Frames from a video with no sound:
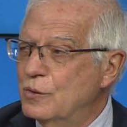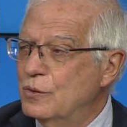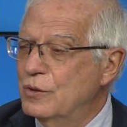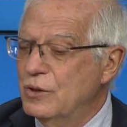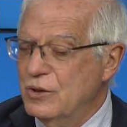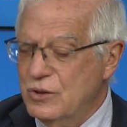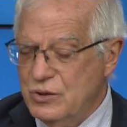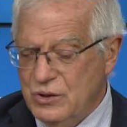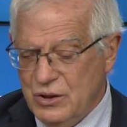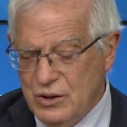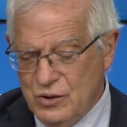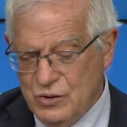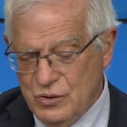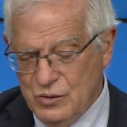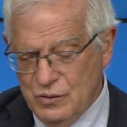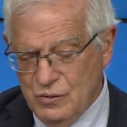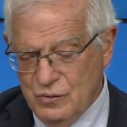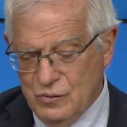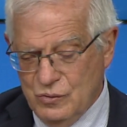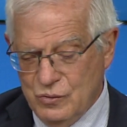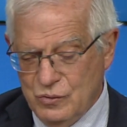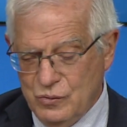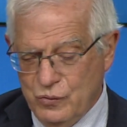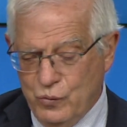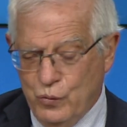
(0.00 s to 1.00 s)
decision
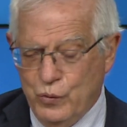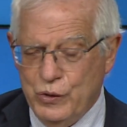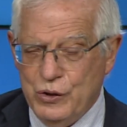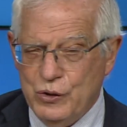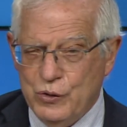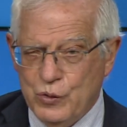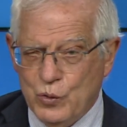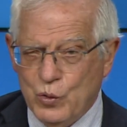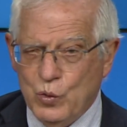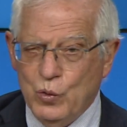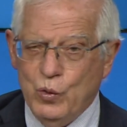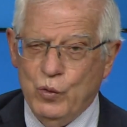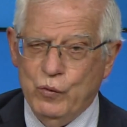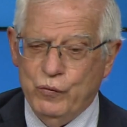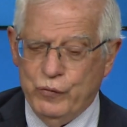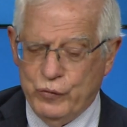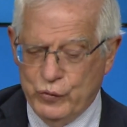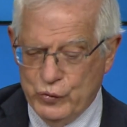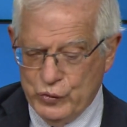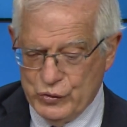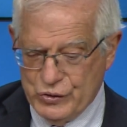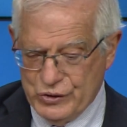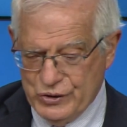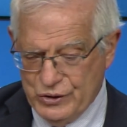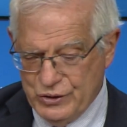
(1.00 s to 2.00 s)
to withdraw
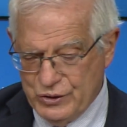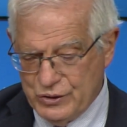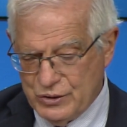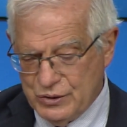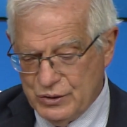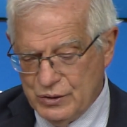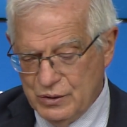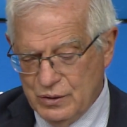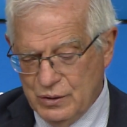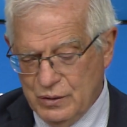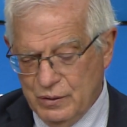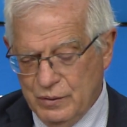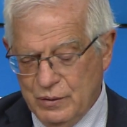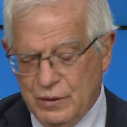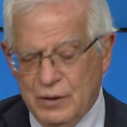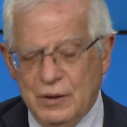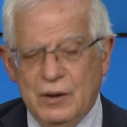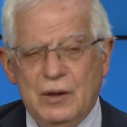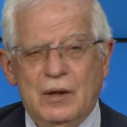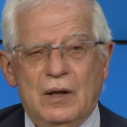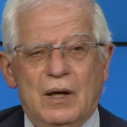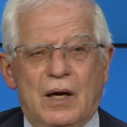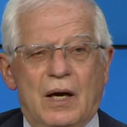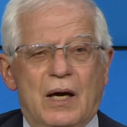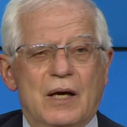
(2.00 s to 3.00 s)
forces
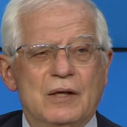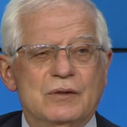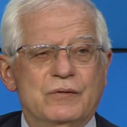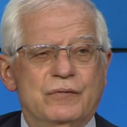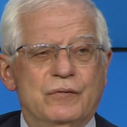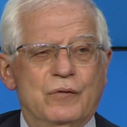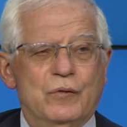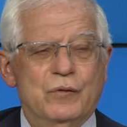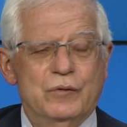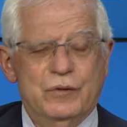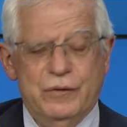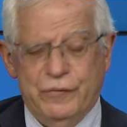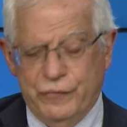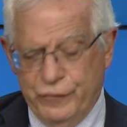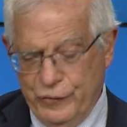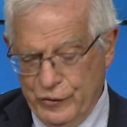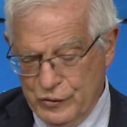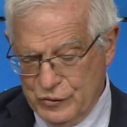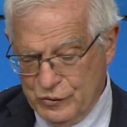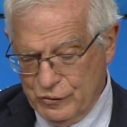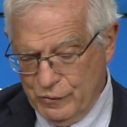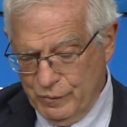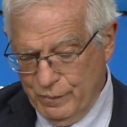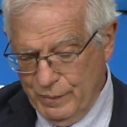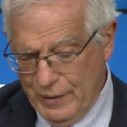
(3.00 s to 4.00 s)
as for the
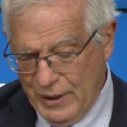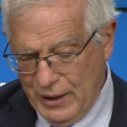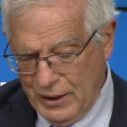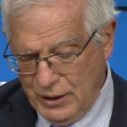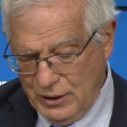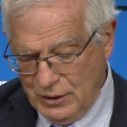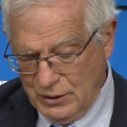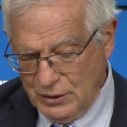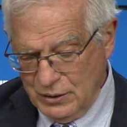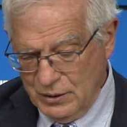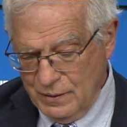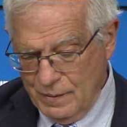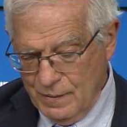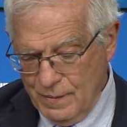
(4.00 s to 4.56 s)
1st of May,